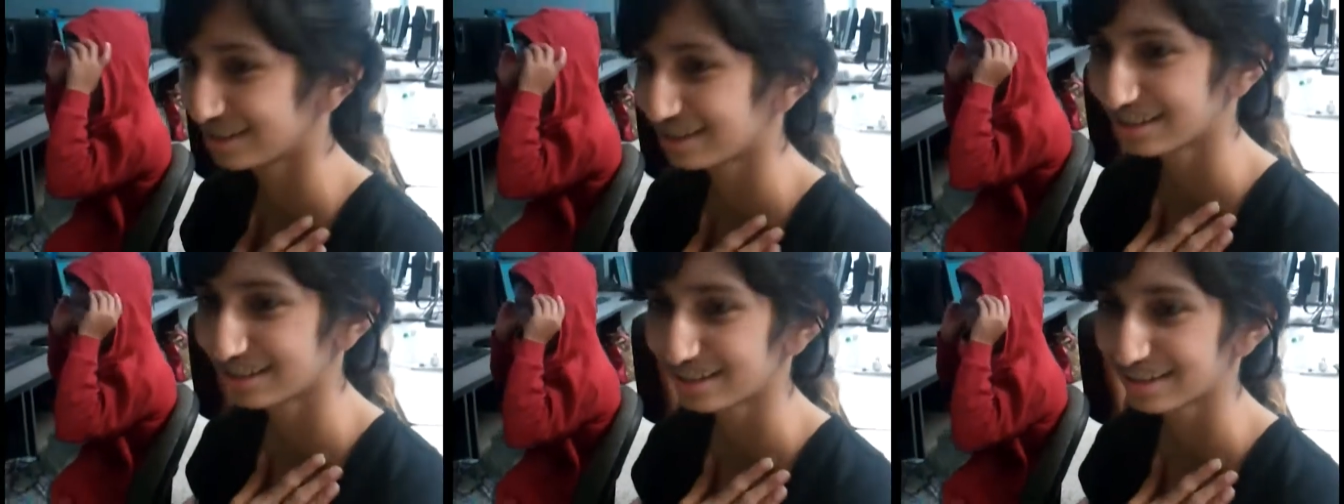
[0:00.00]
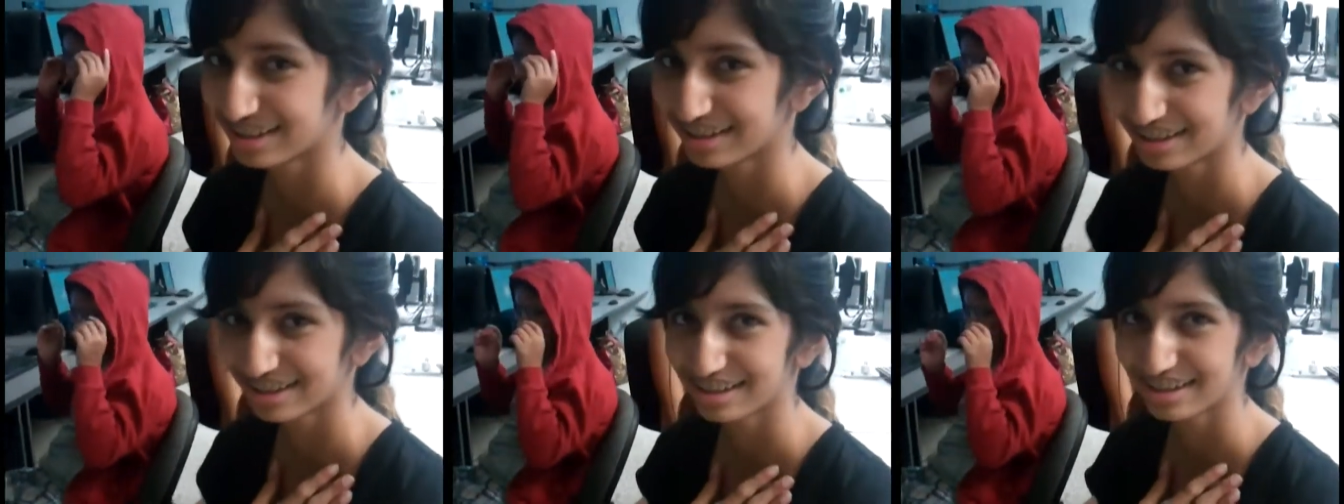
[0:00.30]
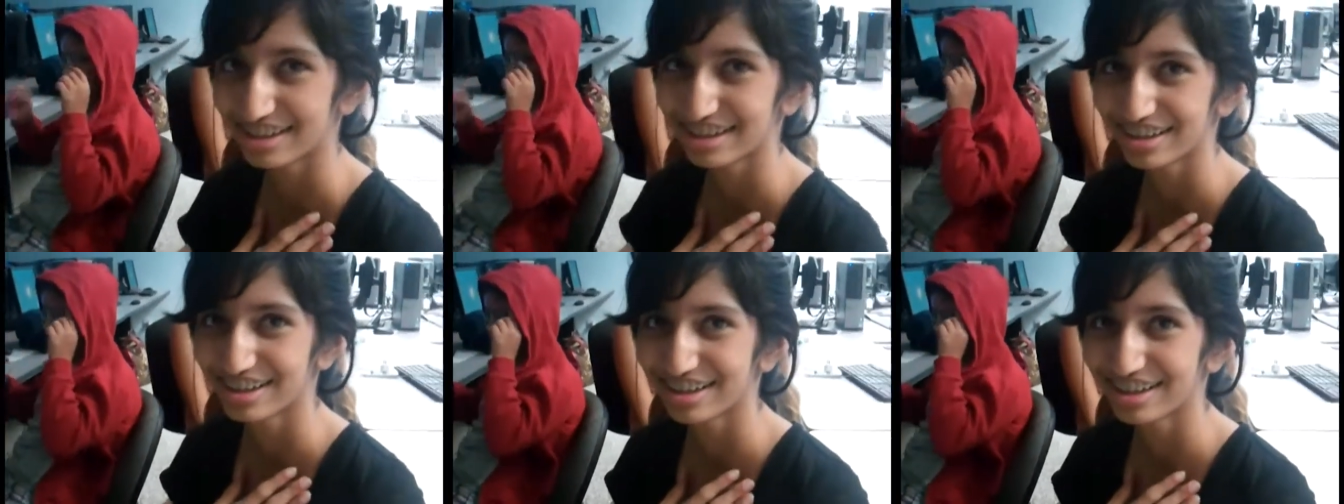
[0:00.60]
Let's go back to
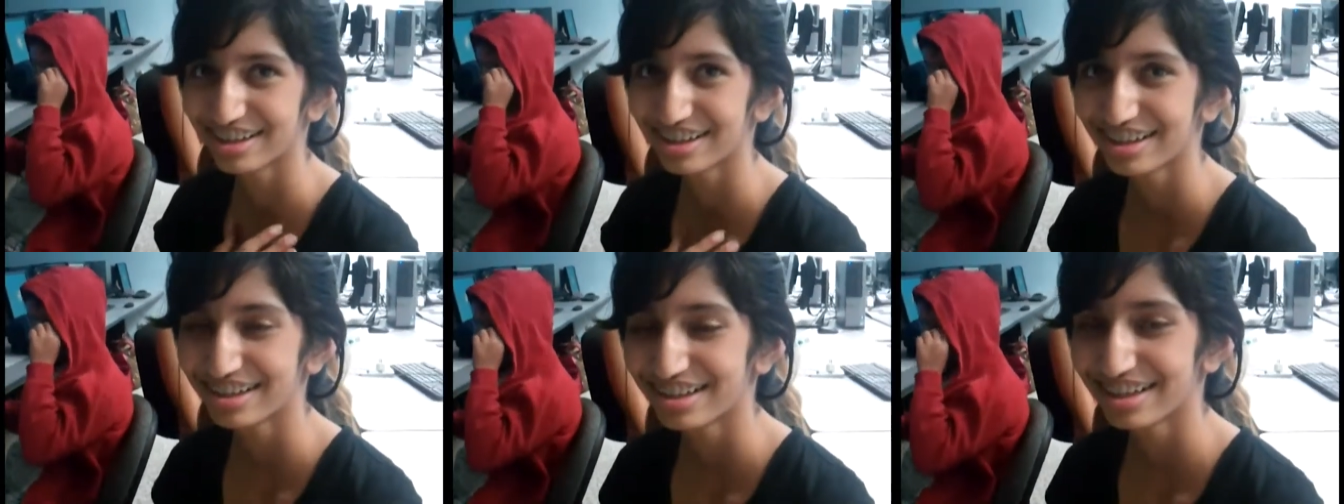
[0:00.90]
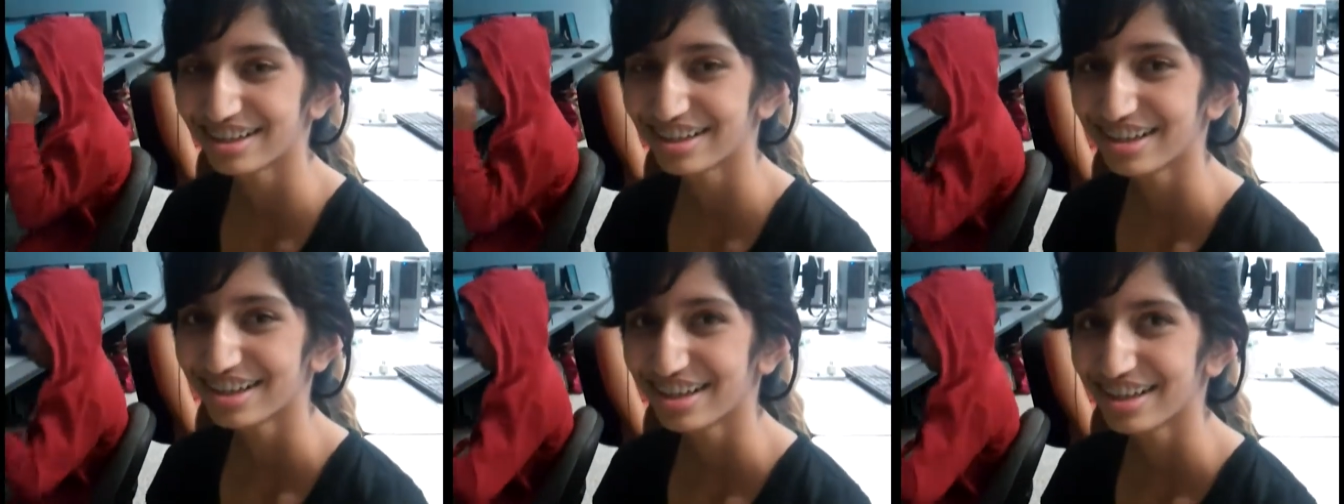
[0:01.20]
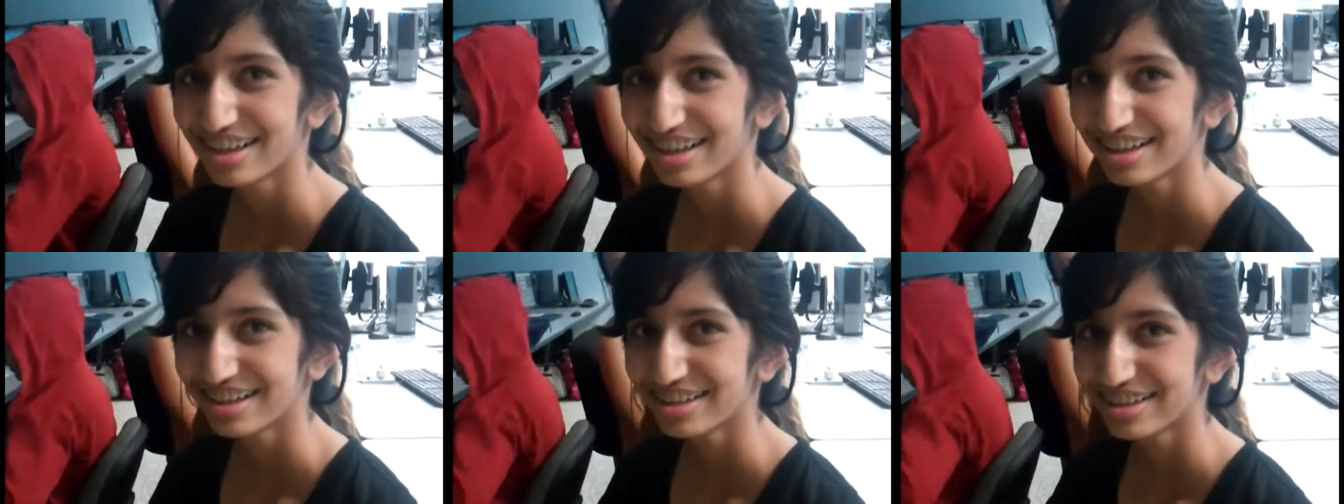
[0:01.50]
Shivani. I'm
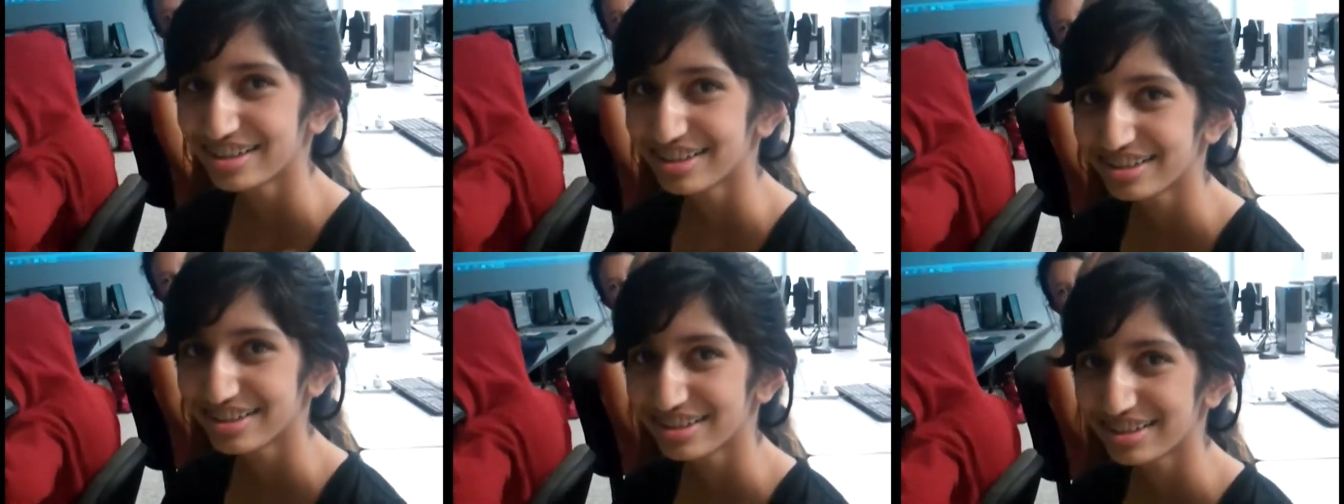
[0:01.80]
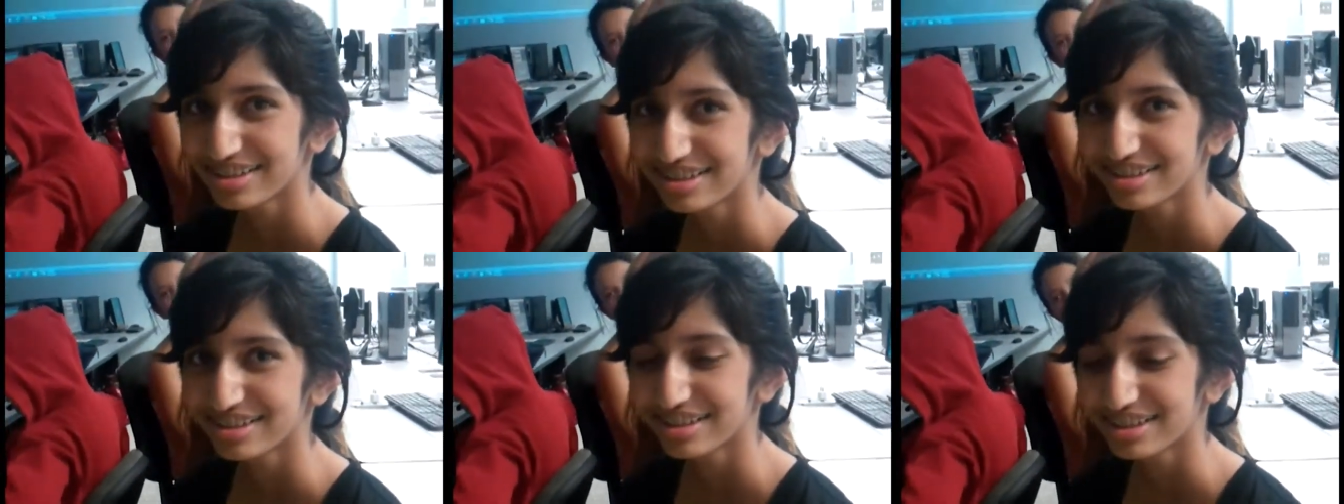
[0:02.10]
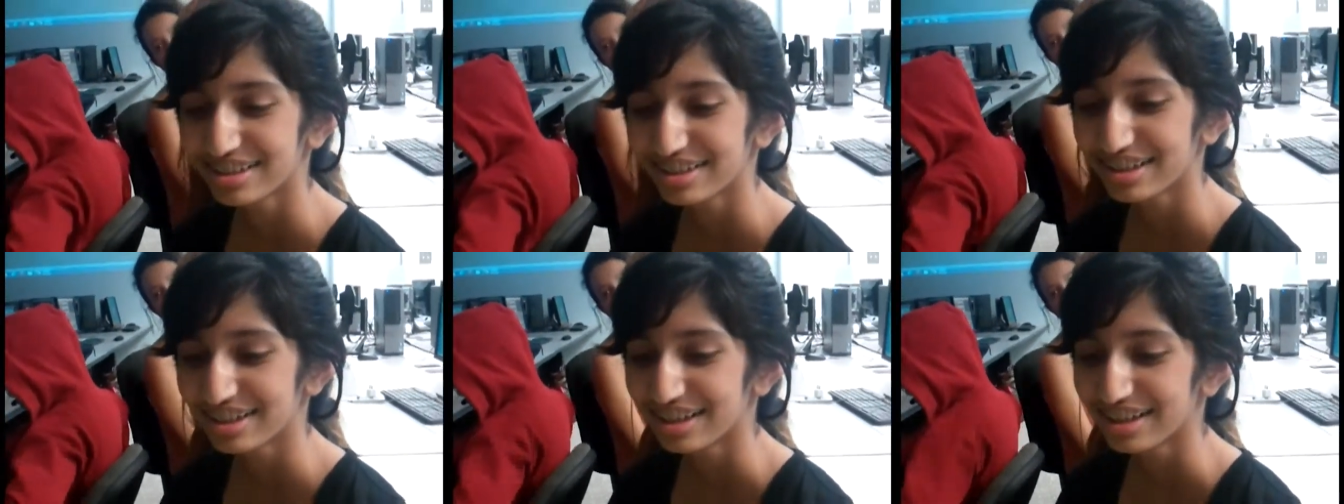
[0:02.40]
what, what do you have to say,
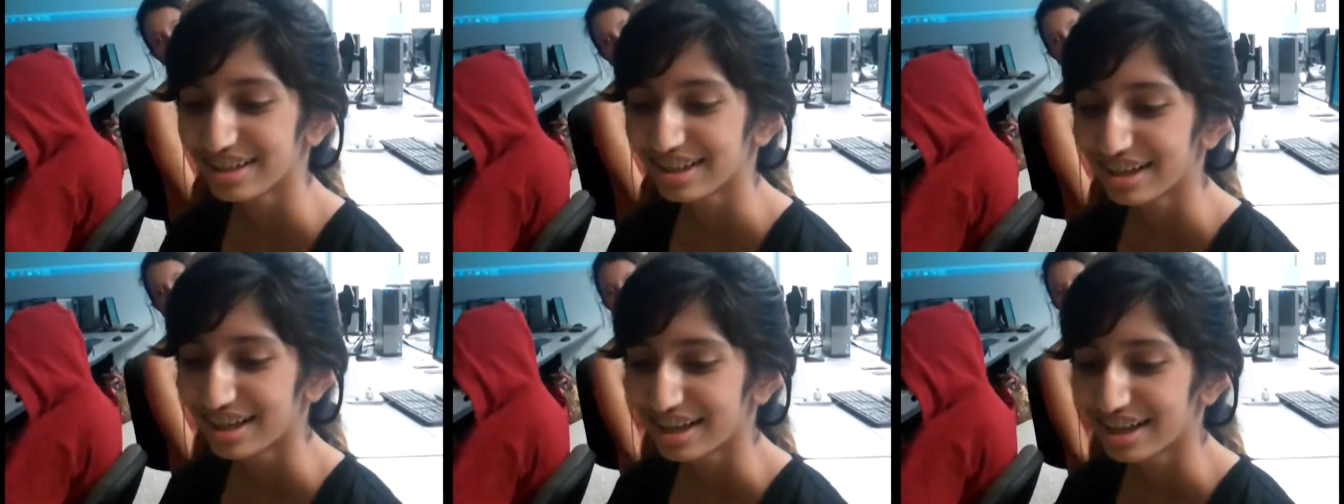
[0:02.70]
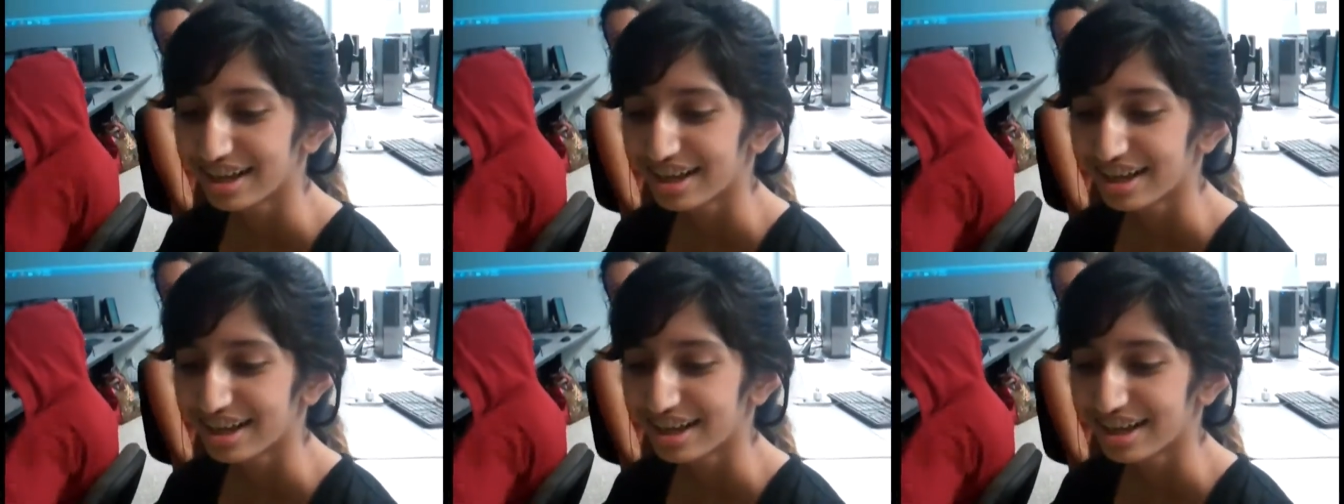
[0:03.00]
Shivani?